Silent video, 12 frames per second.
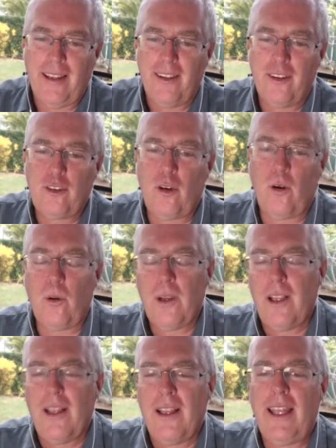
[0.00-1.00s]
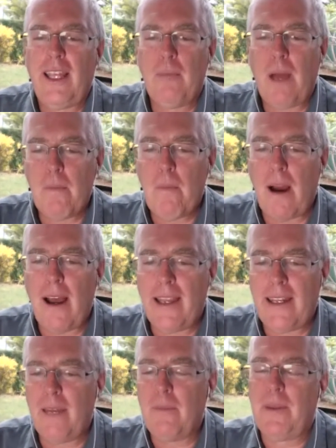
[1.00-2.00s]
Oh, so in my mind,
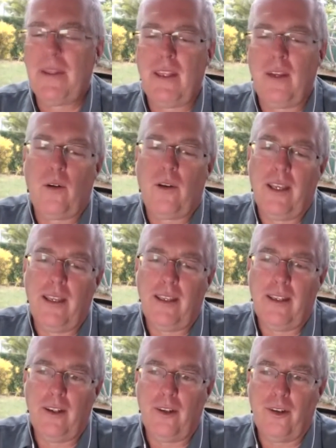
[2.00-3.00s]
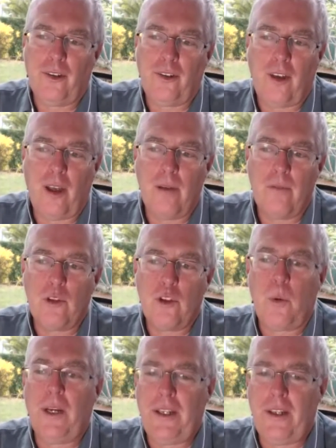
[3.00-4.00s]
I'm thinking, okay, here's some
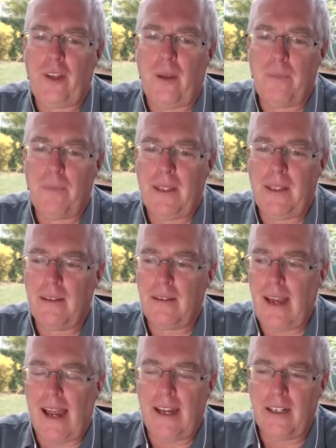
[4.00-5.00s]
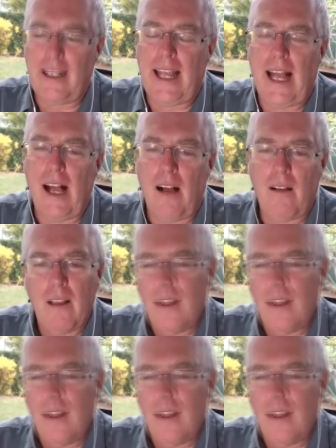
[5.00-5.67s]
20-something guy or gal.